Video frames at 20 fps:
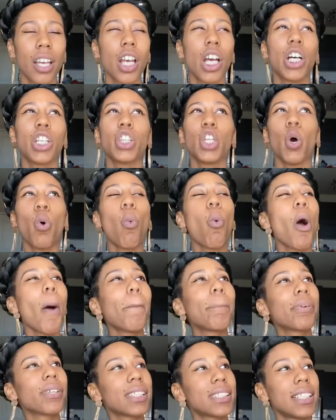The
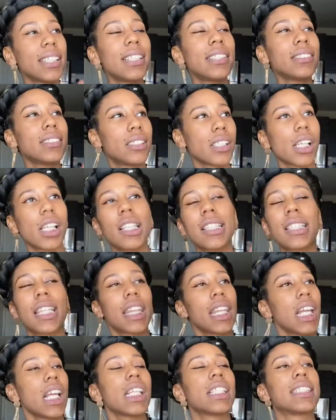1% does
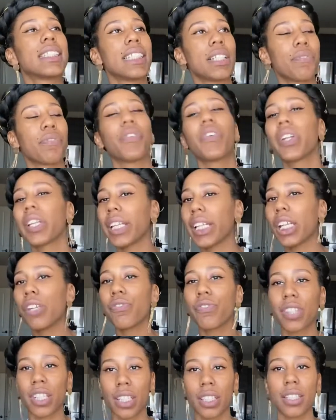things differently
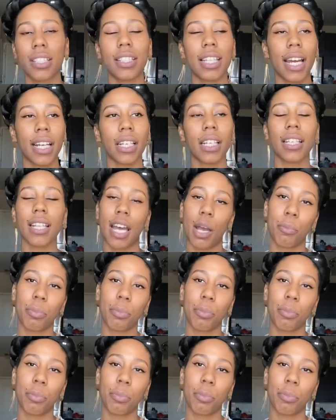than the 99%.